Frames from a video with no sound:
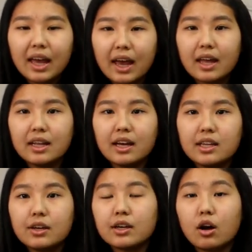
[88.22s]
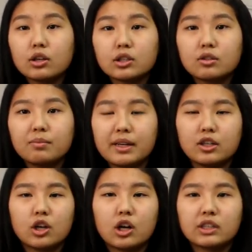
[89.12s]
And then you can also be in
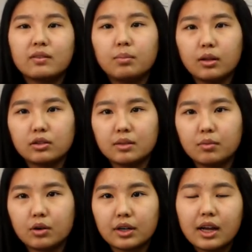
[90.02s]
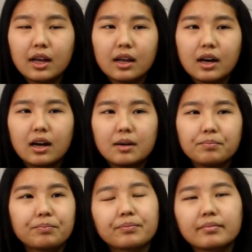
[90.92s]
charge of a bulletin board.
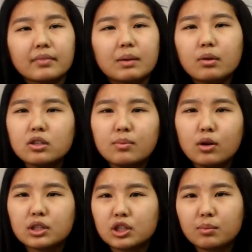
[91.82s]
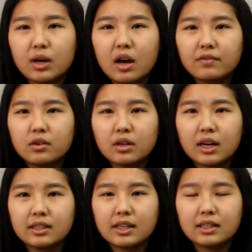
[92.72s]
Bulletin boards are super helpful
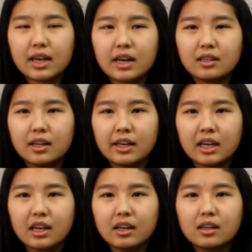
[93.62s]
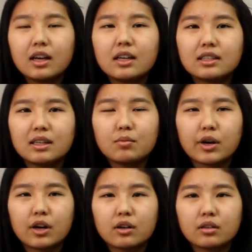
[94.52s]
because it's kind of
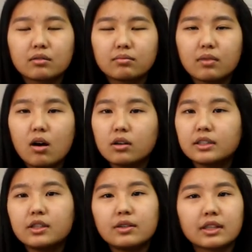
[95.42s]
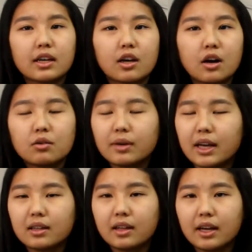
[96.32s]
somewhere all students can go and